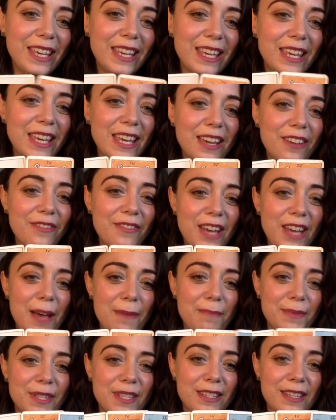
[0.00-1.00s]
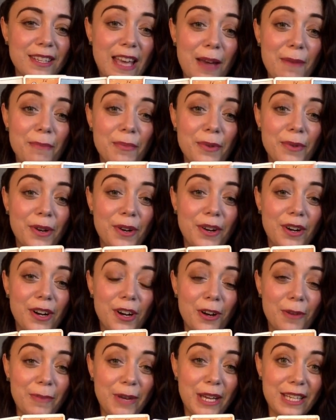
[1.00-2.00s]
King of Cups, Emperor,
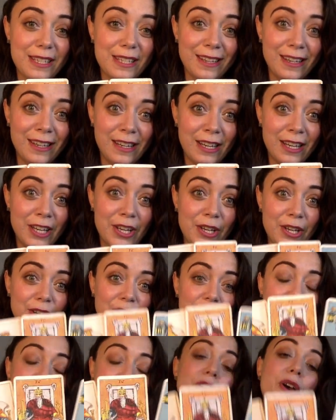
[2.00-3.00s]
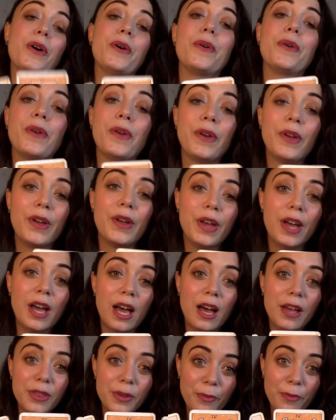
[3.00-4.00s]
Hermit. So,
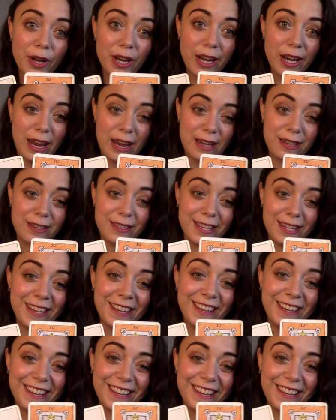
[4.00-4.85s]
on the one hand,